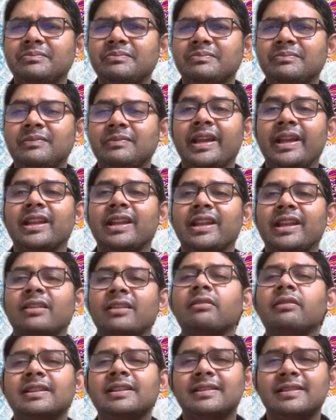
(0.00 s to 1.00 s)
like an
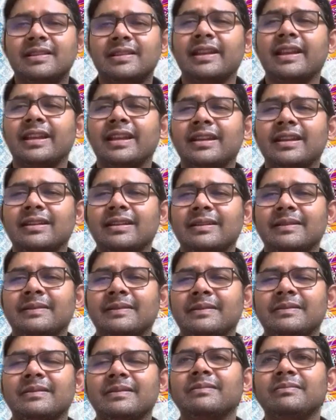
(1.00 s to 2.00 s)
Earth thing
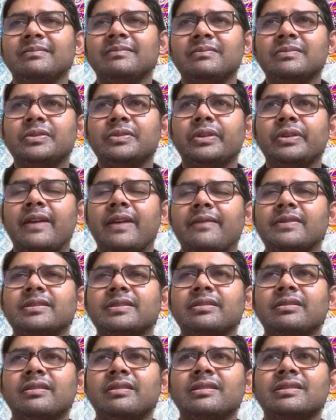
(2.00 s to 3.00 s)
to have
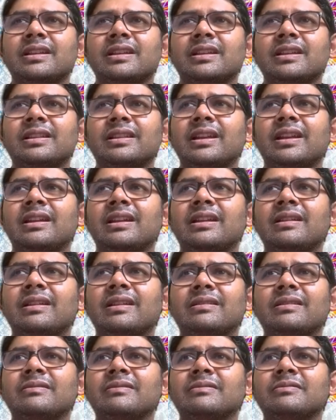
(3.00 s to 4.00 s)
stairs." And
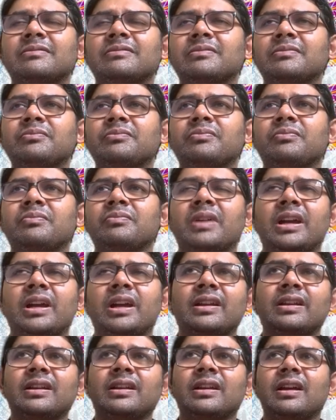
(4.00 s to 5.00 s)
then my
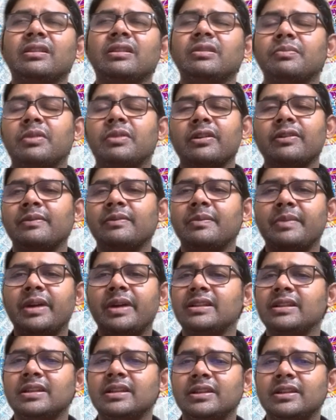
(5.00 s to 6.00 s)
other part of my
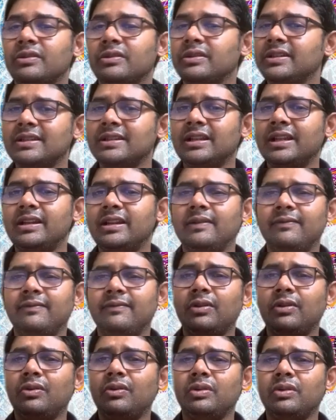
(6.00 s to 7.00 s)
mind said, "No, just let it
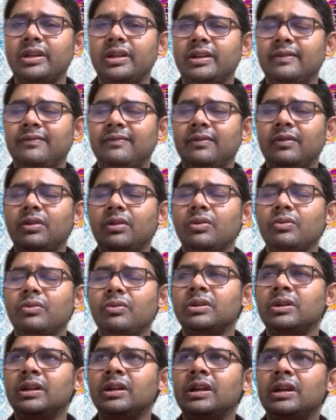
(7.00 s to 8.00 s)
flow, let it flow."
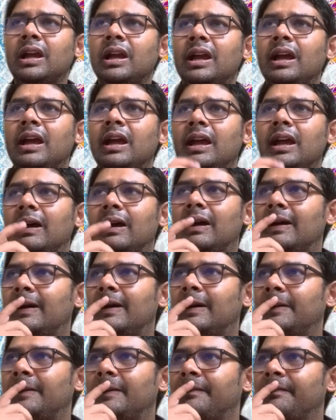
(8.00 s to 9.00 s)

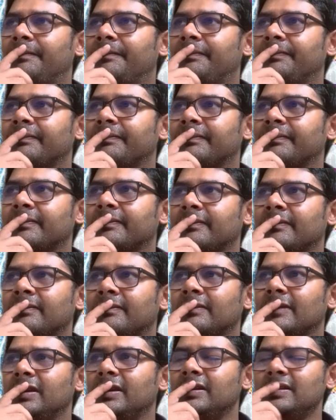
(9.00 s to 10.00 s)

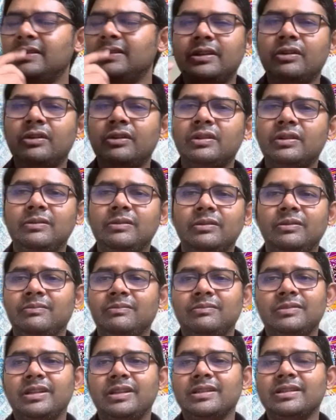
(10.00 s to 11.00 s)
Because
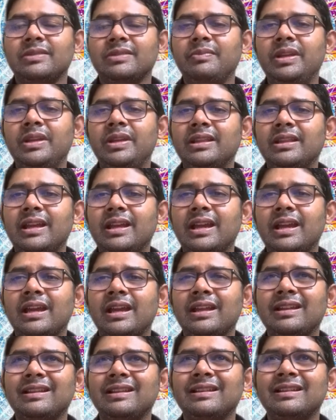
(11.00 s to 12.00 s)
doesn't mean
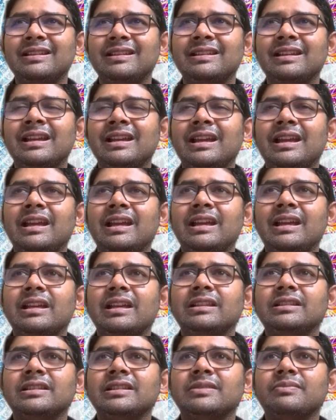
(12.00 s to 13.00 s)
that
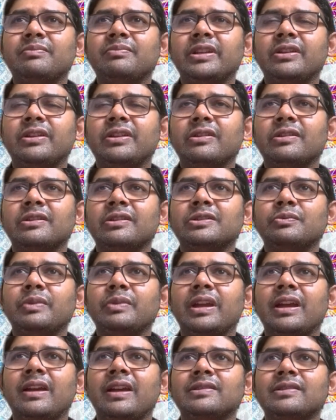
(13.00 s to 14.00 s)
just because we
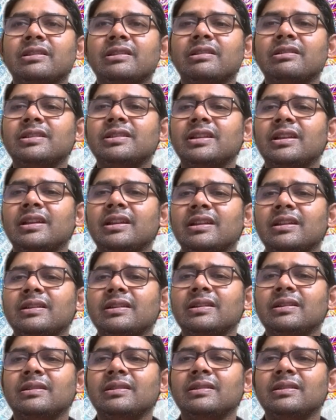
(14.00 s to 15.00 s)
have stairs
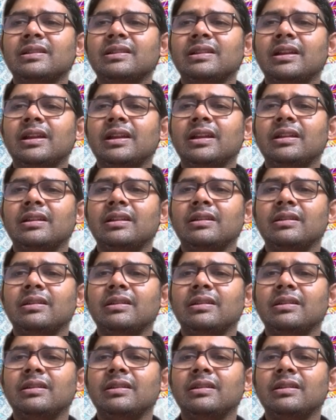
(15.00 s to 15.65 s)
here that